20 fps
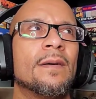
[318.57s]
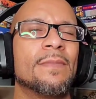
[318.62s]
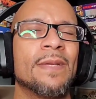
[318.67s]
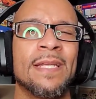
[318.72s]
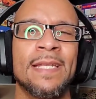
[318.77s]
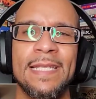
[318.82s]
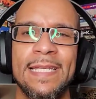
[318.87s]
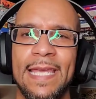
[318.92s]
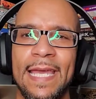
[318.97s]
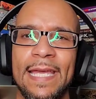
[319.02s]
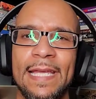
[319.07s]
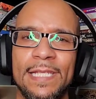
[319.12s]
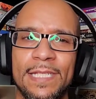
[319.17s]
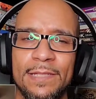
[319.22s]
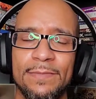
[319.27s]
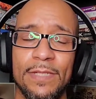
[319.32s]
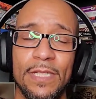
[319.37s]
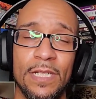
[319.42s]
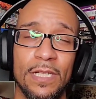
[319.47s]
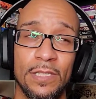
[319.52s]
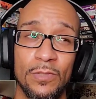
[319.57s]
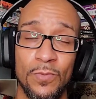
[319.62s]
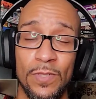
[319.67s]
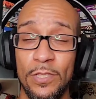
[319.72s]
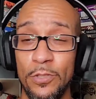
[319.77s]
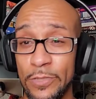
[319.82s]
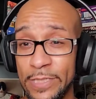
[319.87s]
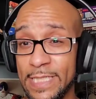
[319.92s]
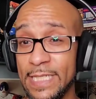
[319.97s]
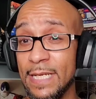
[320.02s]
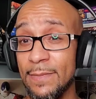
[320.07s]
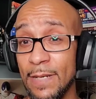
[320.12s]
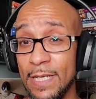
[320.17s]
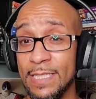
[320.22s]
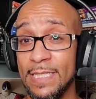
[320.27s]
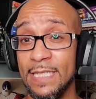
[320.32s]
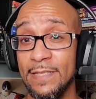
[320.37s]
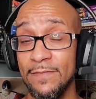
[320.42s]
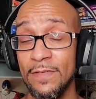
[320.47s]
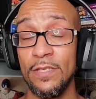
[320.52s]
engaging, because when you see him on
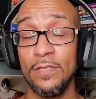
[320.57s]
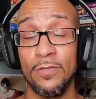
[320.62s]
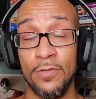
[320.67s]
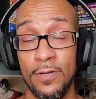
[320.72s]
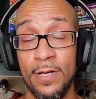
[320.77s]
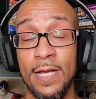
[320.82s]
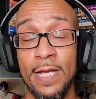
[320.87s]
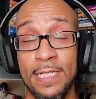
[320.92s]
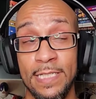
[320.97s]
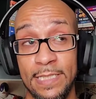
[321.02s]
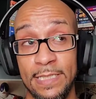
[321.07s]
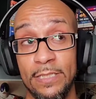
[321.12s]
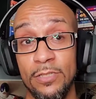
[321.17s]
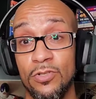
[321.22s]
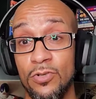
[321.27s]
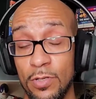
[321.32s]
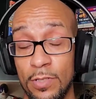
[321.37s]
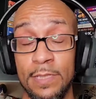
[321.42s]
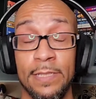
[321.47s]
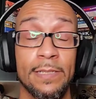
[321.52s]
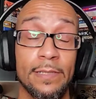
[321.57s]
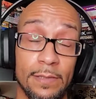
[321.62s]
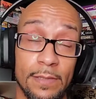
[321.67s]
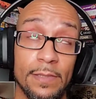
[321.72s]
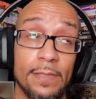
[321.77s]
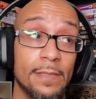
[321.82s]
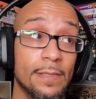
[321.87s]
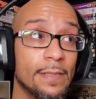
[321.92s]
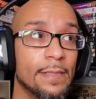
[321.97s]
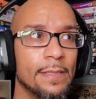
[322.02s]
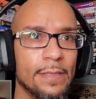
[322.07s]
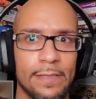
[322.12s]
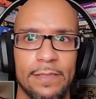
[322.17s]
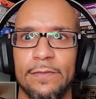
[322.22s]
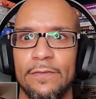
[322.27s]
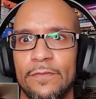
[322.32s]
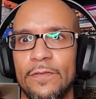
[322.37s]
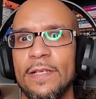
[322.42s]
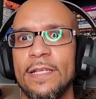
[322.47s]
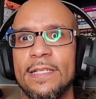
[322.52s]
TV, you're actually like,
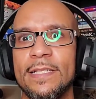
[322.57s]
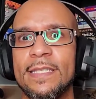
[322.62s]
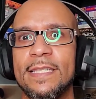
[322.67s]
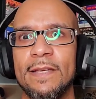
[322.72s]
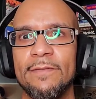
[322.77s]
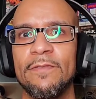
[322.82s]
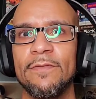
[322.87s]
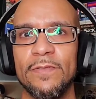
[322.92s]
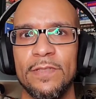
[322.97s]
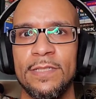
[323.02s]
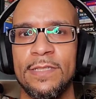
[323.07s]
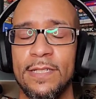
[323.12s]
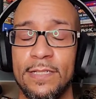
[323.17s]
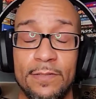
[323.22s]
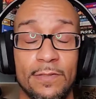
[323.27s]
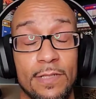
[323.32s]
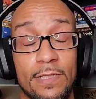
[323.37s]
he's freaking 7'6".